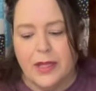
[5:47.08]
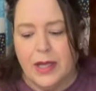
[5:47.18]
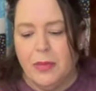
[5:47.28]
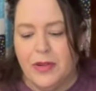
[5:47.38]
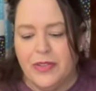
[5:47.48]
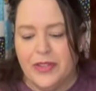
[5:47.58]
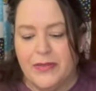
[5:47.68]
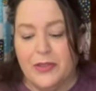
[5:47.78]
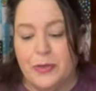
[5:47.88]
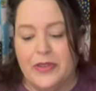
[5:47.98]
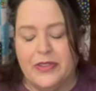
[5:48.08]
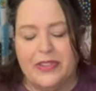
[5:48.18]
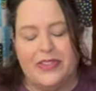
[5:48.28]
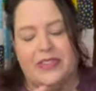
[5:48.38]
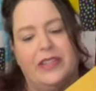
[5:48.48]
I want to see if his
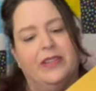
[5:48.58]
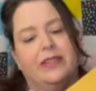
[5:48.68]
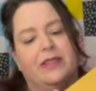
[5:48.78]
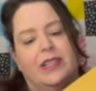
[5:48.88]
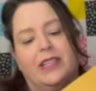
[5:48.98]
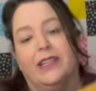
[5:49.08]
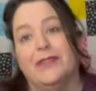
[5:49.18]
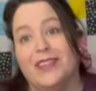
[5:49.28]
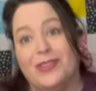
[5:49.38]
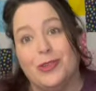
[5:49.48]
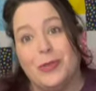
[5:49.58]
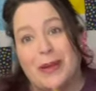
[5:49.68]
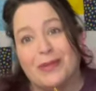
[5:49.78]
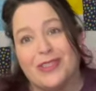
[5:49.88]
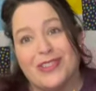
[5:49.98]
business is in any of these
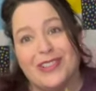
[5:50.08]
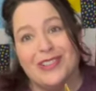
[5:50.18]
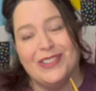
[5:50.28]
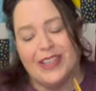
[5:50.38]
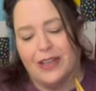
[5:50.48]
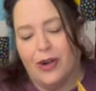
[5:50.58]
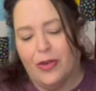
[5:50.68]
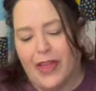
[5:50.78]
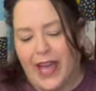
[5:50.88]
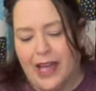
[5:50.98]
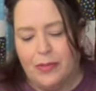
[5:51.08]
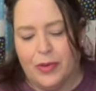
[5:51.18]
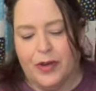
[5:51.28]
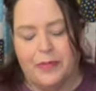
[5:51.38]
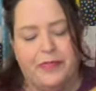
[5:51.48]
newspapers because it looks like all the ad
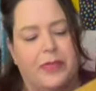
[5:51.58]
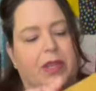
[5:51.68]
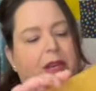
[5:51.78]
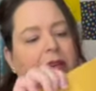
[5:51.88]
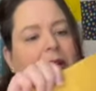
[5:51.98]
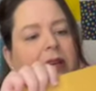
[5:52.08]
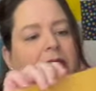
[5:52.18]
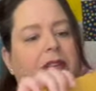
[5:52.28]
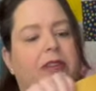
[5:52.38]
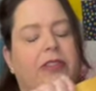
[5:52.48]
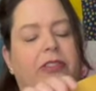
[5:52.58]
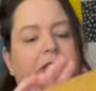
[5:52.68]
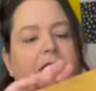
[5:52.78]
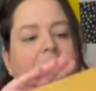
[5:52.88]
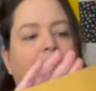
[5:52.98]
part. And then this is
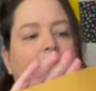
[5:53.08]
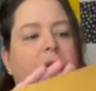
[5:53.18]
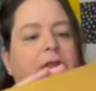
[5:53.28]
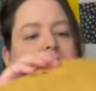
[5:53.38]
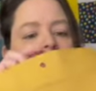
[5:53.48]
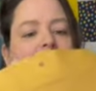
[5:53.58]
another one,